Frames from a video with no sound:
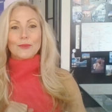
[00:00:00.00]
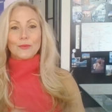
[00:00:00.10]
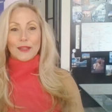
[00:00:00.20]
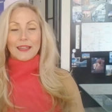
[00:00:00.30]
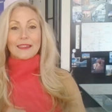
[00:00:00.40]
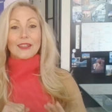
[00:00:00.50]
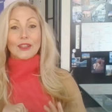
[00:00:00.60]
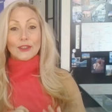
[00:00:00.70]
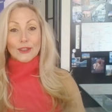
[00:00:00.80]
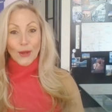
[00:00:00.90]
with
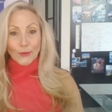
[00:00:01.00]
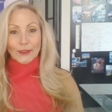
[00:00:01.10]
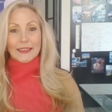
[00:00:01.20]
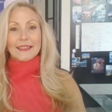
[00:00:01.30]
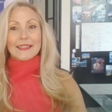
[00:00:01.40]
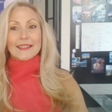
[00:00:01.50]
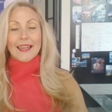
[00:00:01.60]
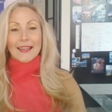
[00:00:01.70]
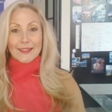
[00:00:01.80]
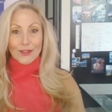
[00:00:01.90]
loneliness
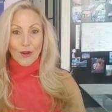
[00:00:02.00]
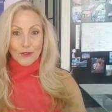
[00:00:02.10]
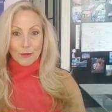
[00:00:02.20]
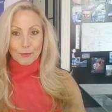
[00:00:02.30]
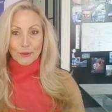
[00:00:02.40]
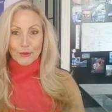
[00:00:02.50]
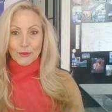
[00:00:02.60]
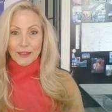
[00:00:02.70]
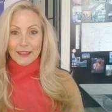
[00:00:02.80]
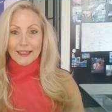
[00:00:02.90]
as an
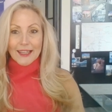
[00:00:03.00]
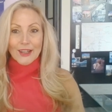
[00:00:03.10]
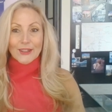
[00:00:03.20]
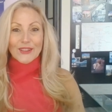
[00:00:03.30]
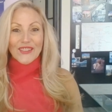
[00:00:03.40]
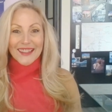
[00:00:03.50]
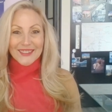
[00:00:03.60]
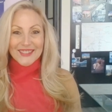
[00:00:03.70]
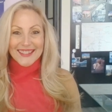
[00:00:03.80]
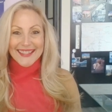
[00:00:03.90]
entrepreneur. You know that
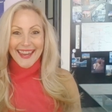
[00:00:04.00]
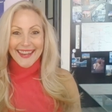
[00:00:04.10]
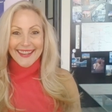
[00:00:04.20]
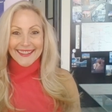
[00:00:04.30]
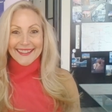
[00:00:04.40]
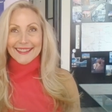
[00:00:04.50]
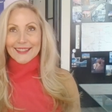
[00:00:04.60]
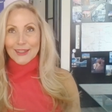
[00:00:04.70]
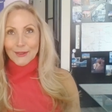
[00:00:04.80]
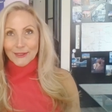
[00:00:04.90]
old saying, it's
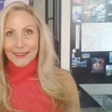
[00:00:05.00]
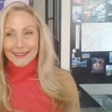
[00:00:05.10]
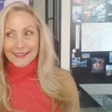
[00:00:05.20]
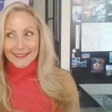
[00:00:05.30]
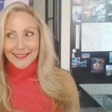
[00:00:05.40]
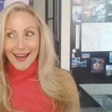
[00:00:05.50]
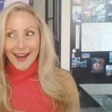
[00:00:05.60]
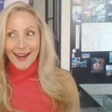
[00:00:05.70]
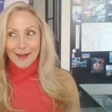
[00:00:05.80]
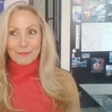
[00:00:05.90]
lonely at the
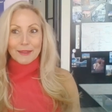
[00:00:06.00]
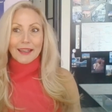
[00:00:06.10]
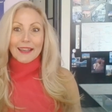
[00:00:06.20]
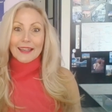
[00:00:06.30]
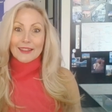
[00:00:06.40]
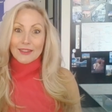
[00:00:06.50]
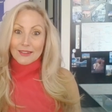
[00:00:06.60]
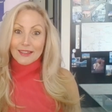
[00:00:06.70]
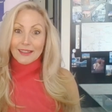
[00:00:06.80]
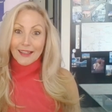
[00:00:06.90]
top.
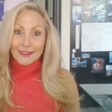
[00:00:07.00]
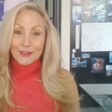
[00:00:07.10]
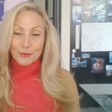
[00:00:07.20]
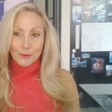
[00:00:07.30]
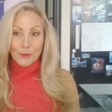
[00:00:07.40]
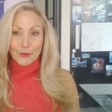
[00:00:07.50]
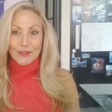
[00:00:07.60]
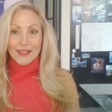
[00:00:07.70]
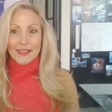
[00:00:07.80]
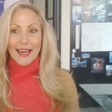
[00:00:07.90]
There's a lot of truth
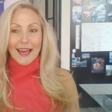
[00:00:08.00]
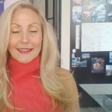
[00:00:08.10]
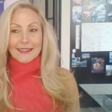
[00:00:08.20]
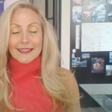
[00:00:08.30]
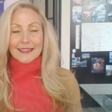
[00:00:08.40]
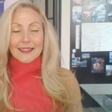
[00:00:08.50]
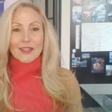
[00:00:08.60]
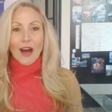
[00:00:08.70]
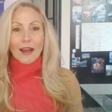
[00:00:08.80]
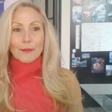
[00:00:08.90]
to that, and it's
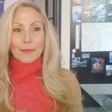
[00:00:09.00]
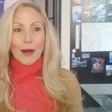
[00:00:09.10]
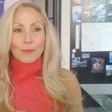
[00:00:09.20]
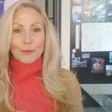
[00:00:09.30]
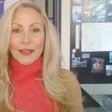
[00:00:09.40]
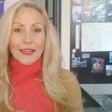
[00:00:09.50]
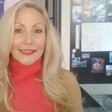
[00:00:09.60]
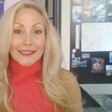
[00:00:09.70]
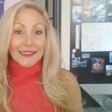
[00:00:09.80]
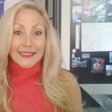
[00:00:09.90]
not about being an
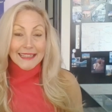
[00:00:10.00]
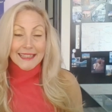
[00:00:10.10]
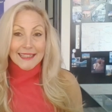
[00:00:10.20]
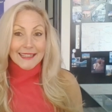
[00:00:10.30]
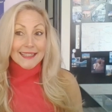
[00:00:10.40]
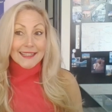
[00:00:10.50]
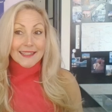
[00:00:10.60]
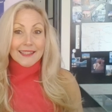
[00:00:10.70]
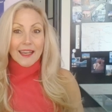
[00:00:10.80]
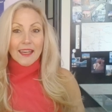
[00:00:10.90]

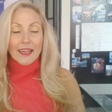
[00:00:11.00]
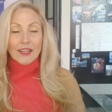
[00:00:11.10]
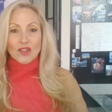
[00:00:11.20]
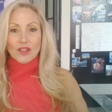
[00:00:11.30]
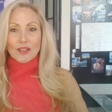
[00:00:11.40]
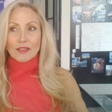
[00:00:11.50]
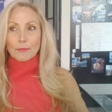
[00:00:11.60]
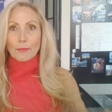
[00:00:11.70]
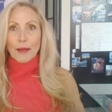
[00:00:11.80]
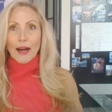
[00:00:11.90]
elitist. It's just
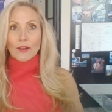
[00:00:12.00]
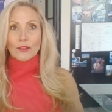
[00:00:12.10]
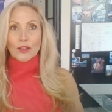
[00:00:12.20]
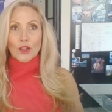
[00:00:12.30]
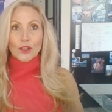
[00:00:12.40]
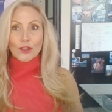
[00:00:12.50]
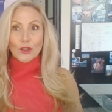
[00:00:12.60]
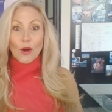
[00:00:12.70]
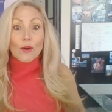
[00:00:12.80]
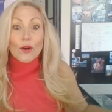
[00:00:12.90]
about, you know,